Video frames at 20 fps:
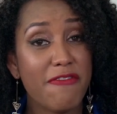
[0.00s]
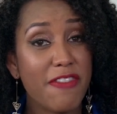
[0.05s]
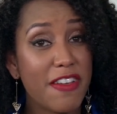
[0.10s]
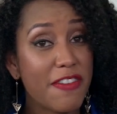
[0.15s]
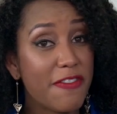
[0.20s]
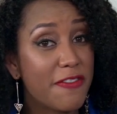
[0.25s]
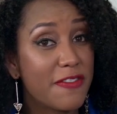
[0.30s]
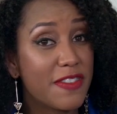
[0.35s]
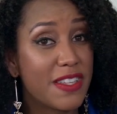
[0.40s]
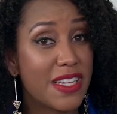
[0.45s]

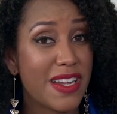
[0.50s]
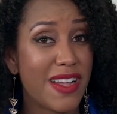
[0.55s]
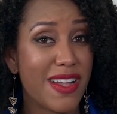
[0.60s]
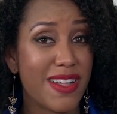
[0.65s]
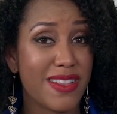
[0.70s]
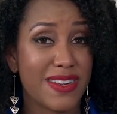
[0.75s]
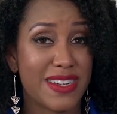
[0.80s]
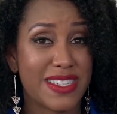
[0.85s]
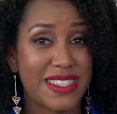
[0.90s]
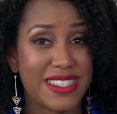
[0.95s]
fifty
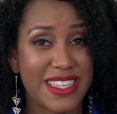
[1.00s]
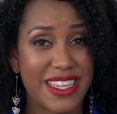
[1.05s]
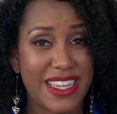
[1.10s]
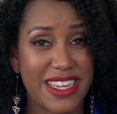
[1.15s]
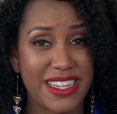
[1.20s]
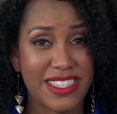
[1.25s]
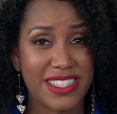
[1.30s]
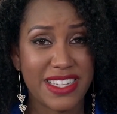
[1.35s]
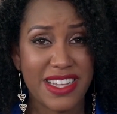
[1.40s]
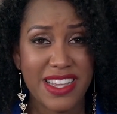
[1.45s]
dollars
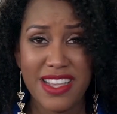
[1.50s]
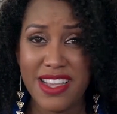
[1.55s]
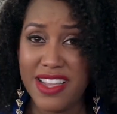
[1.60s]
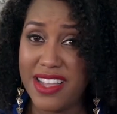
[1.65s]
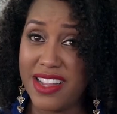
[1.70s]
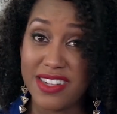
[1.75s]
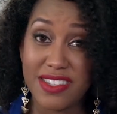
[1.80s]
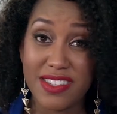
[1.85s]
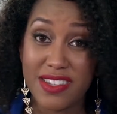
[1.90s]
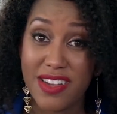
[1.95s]
each.
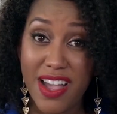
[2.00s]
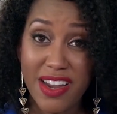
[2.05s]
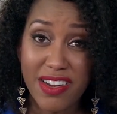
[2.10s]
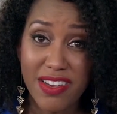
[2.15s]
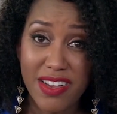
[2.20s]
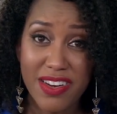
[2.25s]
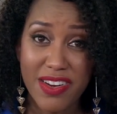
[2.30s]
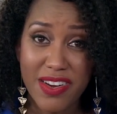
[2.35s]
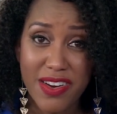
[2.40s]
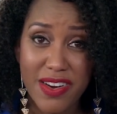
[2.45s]
Not
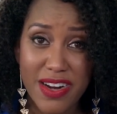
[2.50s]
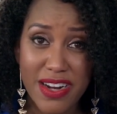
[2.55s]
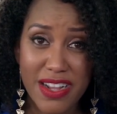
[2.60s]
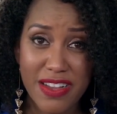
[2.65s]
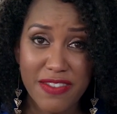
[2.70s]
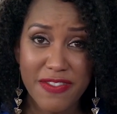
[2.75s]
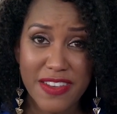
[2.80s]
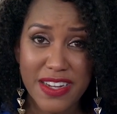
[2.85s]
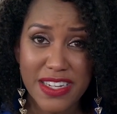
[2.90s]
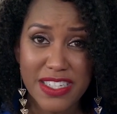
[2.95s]
unheard
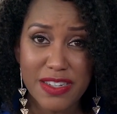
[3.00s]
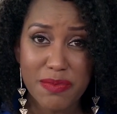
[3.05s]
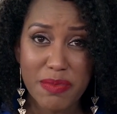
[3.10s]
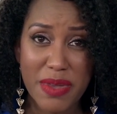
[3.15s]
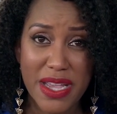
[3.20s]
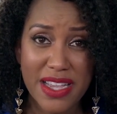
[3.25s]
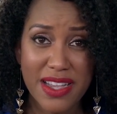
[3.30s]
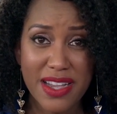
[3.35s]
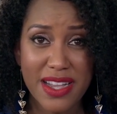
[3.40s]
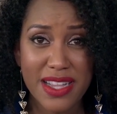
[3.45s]
of in
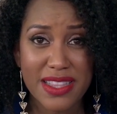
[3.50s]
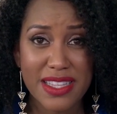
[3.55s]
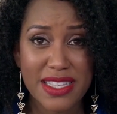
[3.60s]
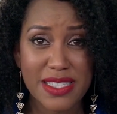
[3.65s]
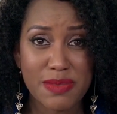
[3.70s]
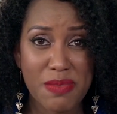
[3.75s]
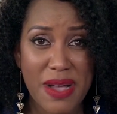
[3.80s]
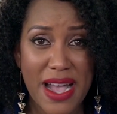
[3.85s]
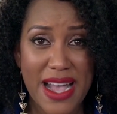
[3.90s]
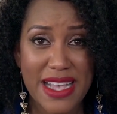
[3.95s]
Jamaica in
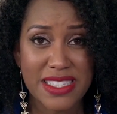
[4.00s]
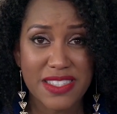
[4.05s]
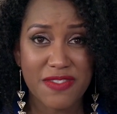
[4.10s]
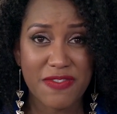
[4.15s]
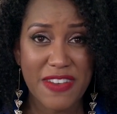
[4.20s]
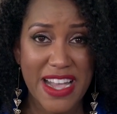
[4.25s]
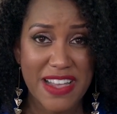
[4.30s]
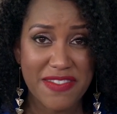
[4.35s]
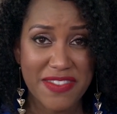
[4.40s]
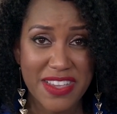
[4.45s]
these past
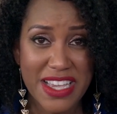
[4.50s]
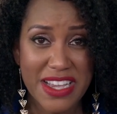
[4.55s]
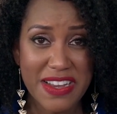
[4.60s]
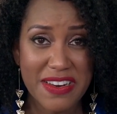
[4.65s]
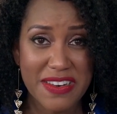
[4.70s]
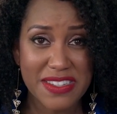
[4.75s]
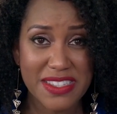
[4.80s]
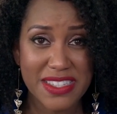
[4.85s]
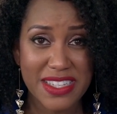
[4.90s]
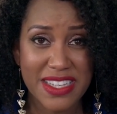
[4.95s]
five
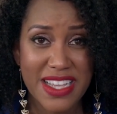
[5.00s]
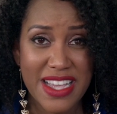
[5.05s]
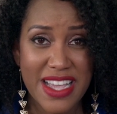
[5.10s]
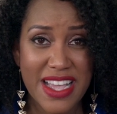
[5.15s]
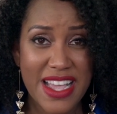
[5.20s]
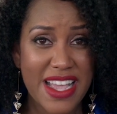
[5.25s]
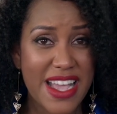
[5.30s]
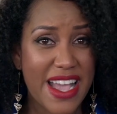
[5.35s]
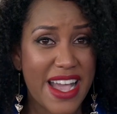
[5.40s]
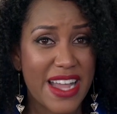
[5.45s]
years.
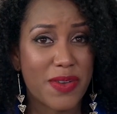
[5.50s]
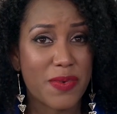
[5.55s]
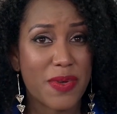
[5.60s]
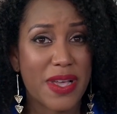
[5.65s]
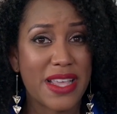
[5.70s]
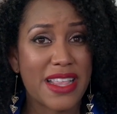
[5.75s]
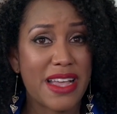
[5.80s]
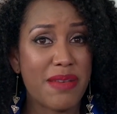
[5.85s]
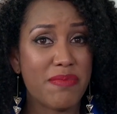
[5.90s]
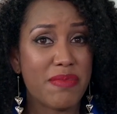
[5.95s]

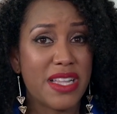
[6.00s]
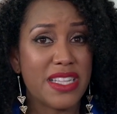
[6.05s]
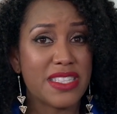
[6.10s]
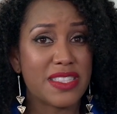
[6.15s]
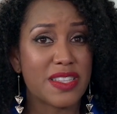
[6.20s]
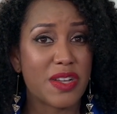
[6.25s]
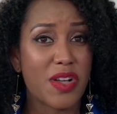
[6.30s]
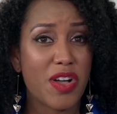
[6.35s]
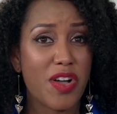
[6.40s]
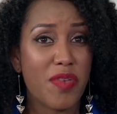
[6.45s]
Anyway, that means
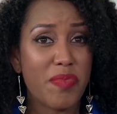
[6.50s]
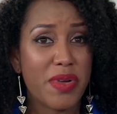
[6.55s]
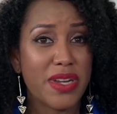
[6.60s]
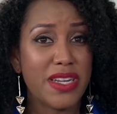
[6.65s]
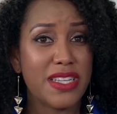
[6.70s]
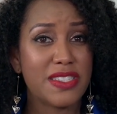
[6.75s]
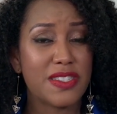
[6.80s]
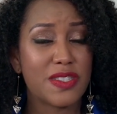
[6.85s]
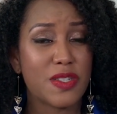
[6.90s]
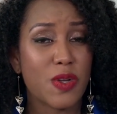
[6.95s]
the
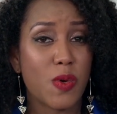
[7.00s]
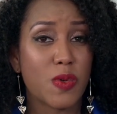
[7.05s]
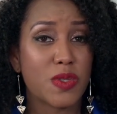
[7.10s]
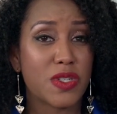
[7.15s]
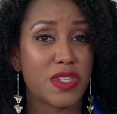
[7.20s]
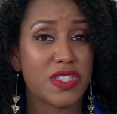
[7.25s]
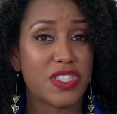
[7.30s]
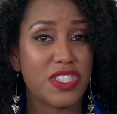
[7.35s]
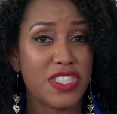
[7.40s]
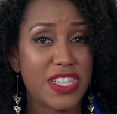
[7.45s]
company's
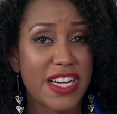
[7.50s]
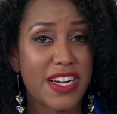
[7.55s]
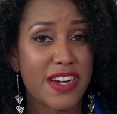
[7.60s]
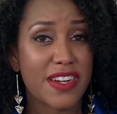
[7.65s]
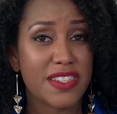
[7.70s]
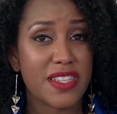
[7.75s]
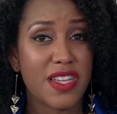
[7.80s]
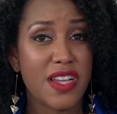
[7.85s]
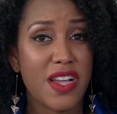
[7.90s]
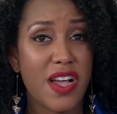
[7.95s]
total
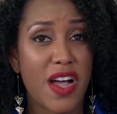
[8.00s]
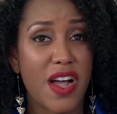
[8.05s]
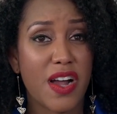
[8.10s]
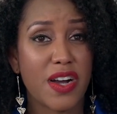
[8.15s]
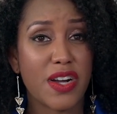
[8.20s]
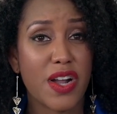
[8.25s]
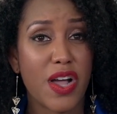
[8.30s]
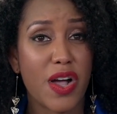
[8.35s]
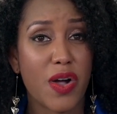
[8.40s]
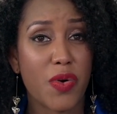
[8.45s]
shares
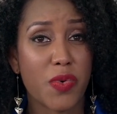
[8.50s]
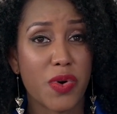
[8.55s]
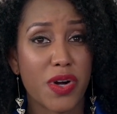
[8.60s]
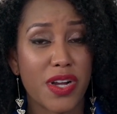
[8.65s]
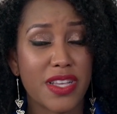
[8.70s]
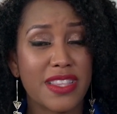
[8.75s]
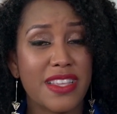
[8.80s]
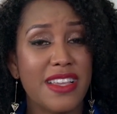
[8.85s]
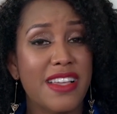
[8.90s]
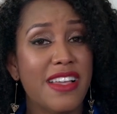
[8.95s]
are now
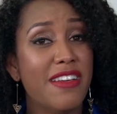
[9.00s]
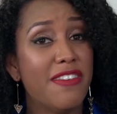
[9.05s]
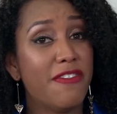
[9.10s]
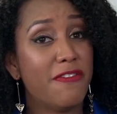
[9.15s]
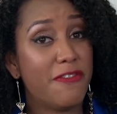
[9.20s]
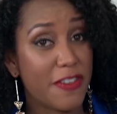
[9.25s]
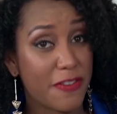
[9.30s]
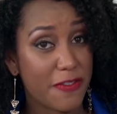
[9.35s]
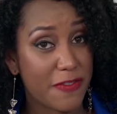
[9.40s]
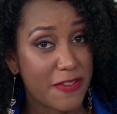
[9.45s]
worth
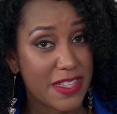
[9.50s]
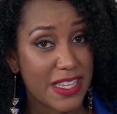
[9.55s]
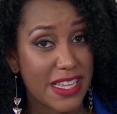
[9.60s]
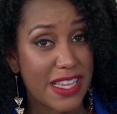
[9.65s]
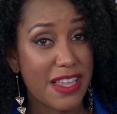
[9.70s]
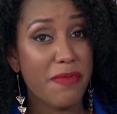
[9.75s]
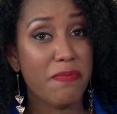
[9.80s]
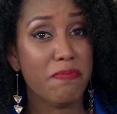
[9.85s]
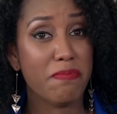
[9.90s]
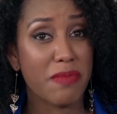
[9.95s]

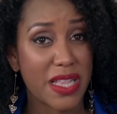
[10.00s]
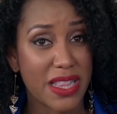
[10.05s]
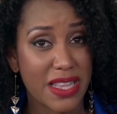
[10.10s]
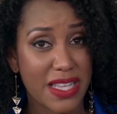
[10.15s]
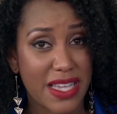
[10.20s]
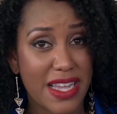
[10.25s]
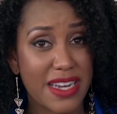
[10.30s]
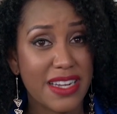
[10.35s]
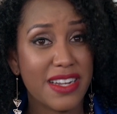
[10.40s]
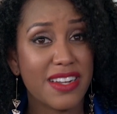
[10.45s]
fifty
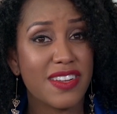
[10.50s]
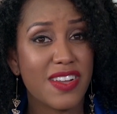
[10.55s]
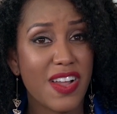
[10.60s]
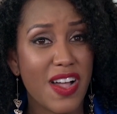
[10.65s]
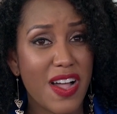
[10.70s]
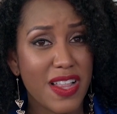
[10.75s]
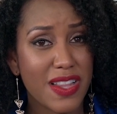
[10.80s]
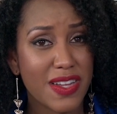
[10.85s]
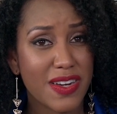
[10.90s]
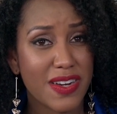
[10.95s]
million
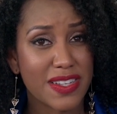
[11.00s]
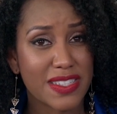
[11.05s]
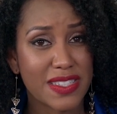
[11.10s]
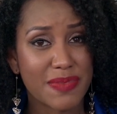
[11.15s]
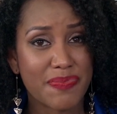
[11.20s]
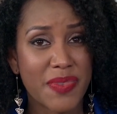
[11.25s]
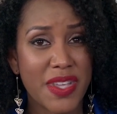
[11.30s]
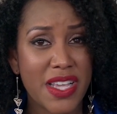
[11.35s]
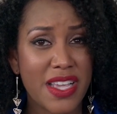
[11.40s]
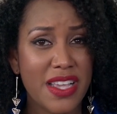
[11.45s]
dollars.
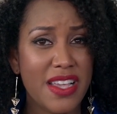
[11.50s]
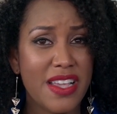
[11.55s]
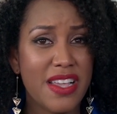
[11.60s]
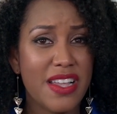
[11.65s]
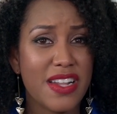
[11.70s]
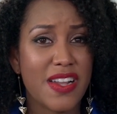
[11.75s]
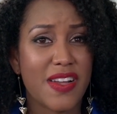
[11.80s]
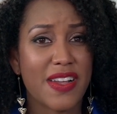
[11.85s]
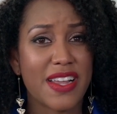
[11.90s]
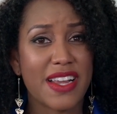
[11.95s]

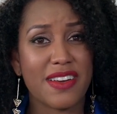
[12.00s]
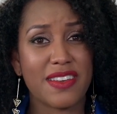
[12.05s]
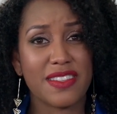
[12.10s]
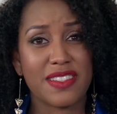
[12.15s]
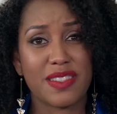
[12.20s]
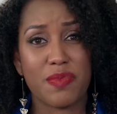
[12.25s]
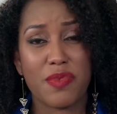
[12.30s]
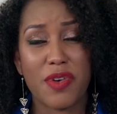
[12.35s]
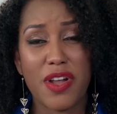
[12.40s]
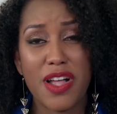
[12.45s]
Now
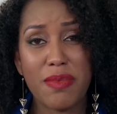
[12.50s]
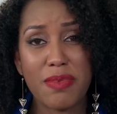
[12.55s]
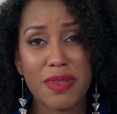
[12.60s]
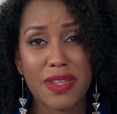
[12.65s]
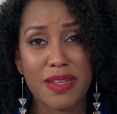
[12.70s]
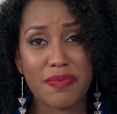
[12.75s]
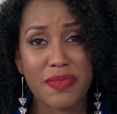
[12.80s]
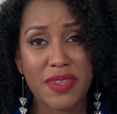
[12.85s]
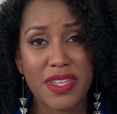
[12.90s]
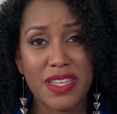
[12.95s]
here's the
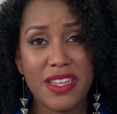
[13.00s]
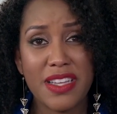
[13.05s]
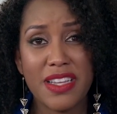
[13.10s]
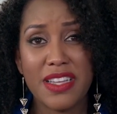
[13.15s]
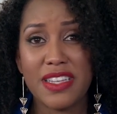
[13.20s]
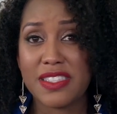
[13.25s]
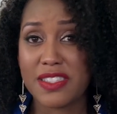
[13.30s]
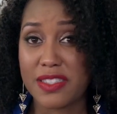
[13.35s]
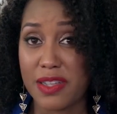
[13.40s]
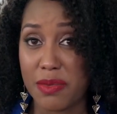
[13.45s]
problem.
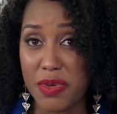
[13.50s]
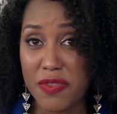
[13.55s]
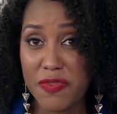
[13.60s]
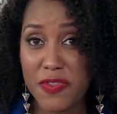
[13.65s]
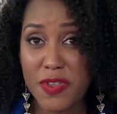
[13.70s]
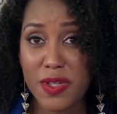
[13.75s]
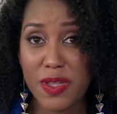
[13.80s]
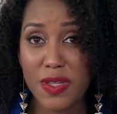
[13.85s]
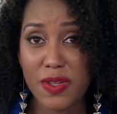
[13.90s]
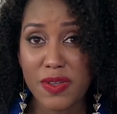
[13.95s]
Some of
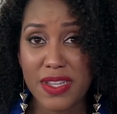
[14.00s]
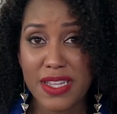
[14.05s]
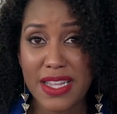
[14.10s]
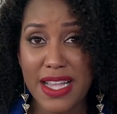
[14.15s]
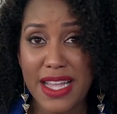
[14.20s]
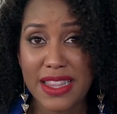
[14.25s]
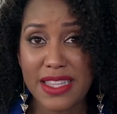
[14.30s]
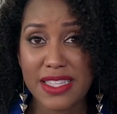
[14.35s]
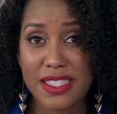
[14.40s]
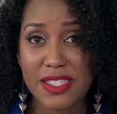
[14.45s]
you looking
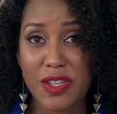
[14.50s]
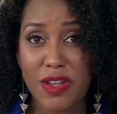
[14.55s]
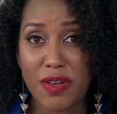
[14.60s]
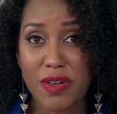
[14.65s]
at this